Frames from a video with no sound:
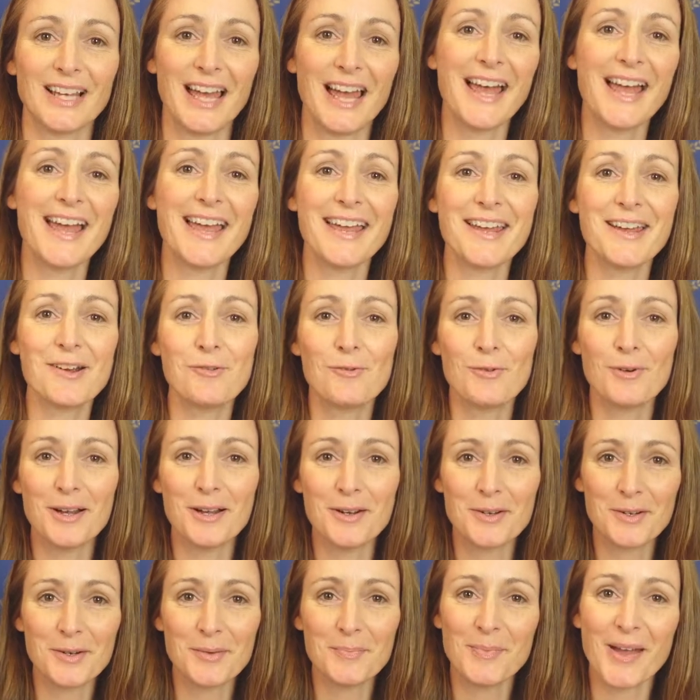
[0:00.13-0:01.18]
Hey,
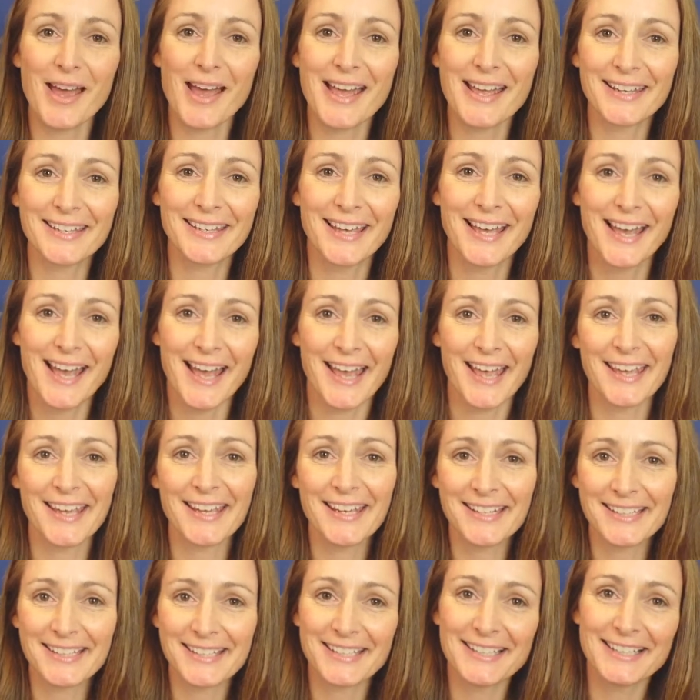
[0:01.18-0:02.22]
welcome back.
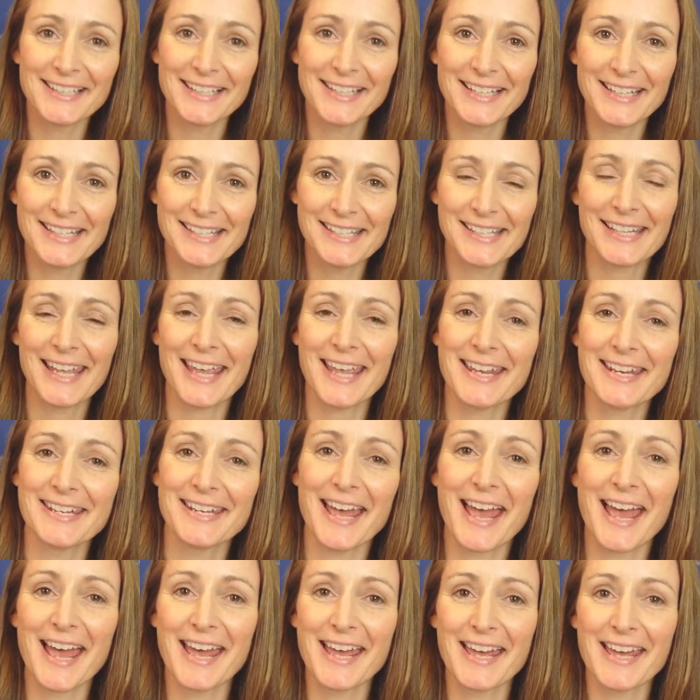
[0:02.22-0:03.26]
It's Liz again,
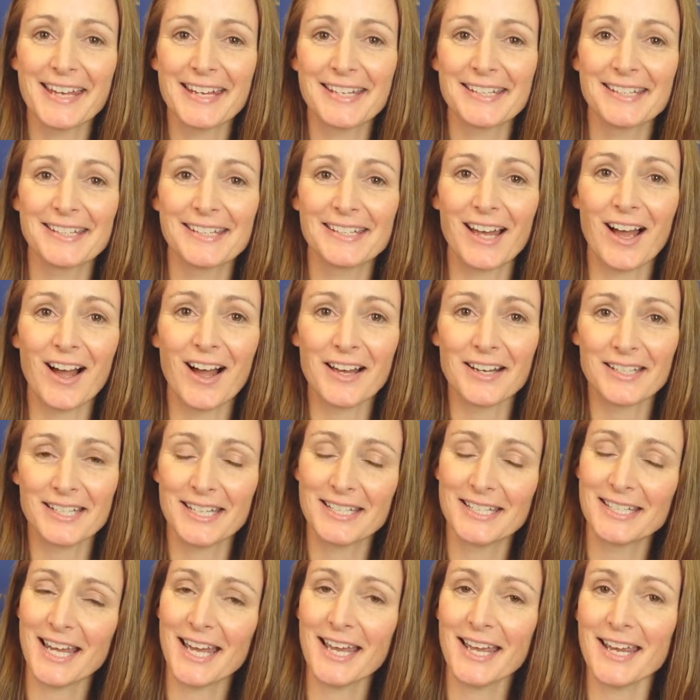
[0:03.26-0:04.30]
and
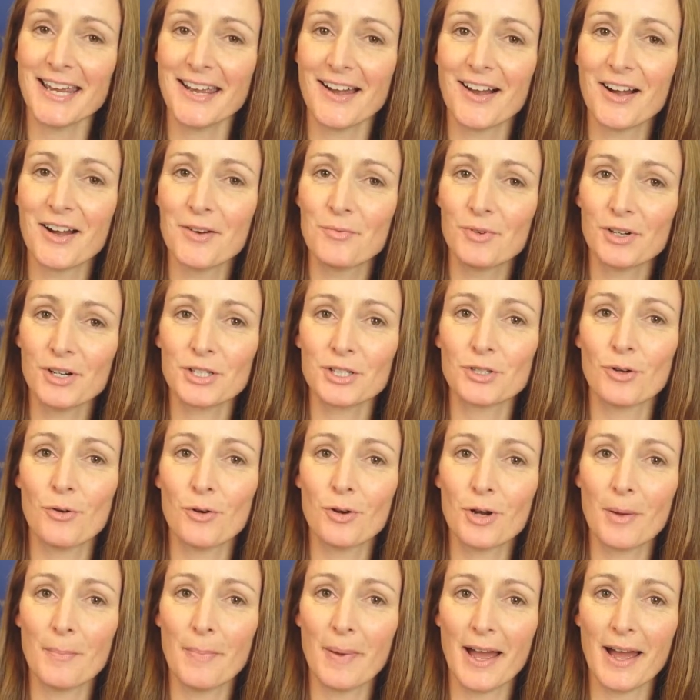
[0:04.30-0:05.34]
today I want to
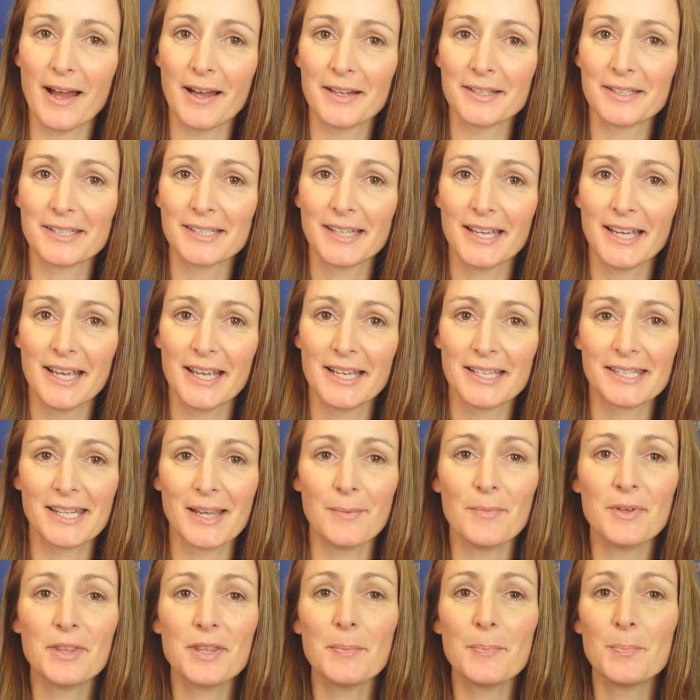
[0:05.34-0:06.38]
talk about
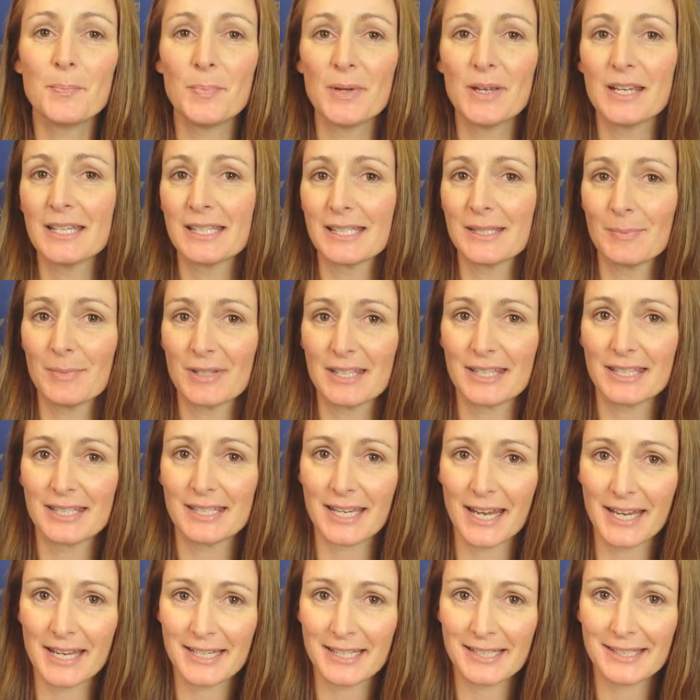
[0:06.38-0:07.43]
some of the biggest
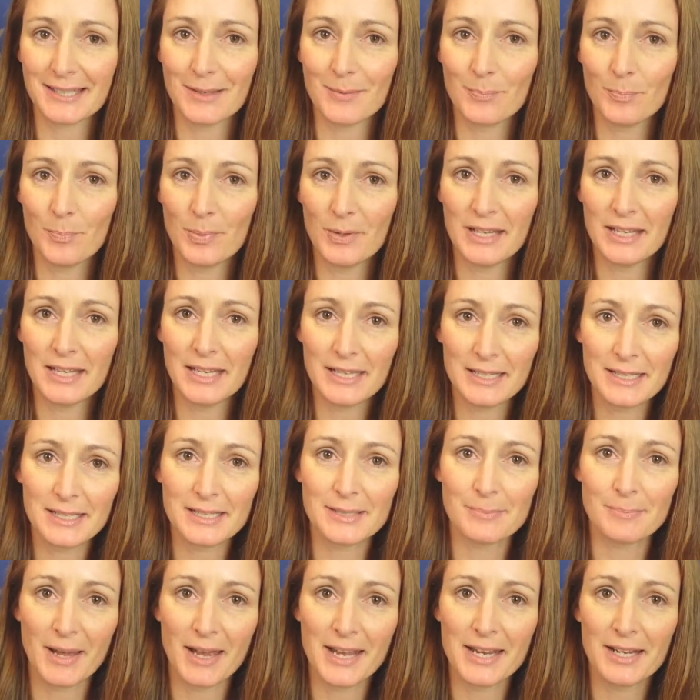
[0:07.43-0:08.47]
mistakes that
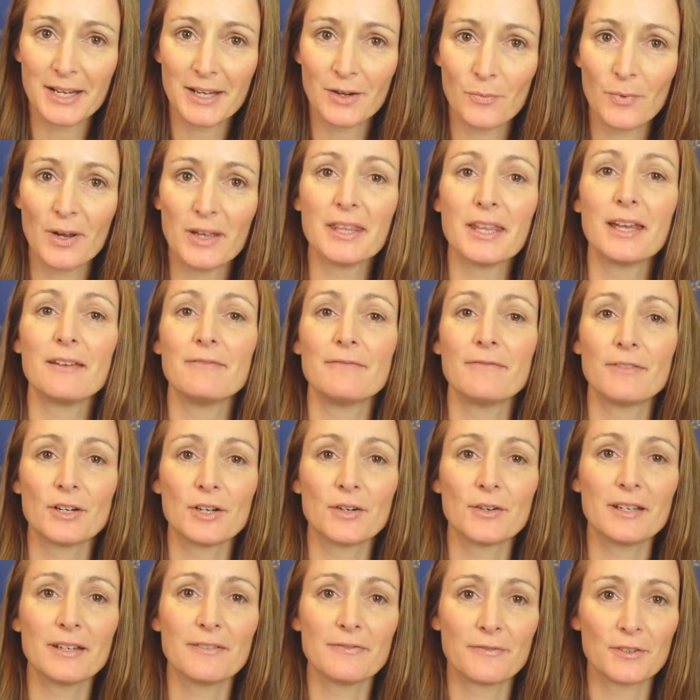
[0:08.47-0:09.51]
beginners make when they
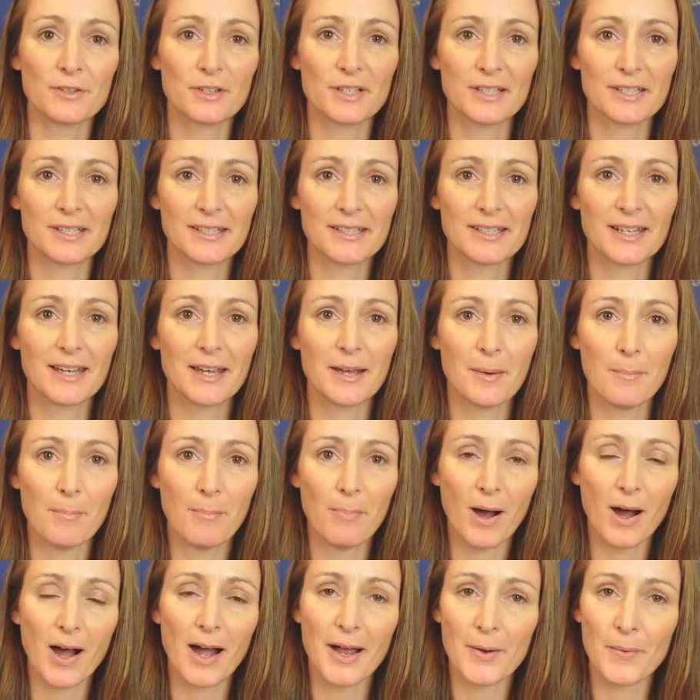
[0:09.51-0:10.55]
very first
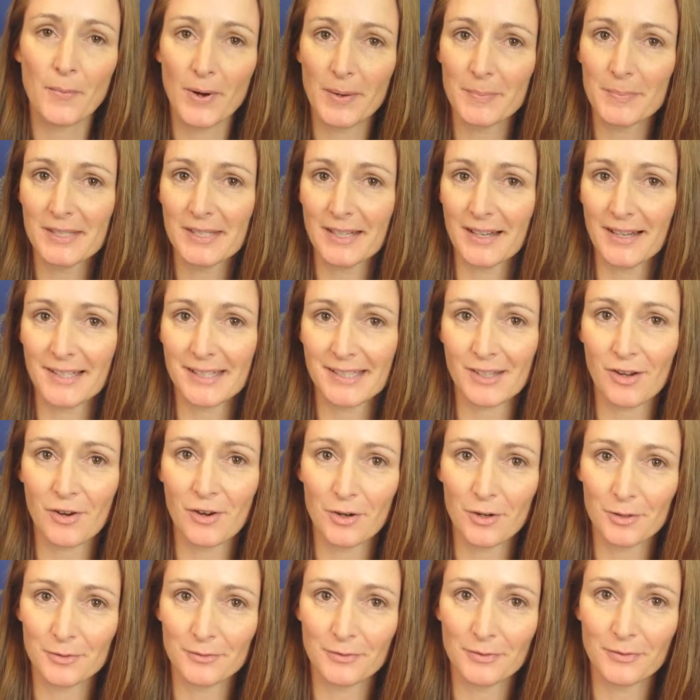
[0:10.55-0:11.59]
buy websites
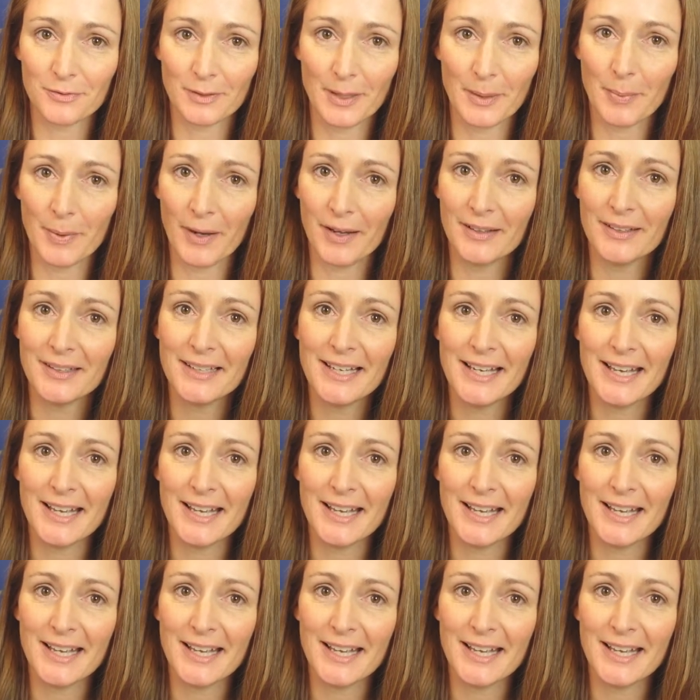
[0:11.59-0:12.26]
on Flippa.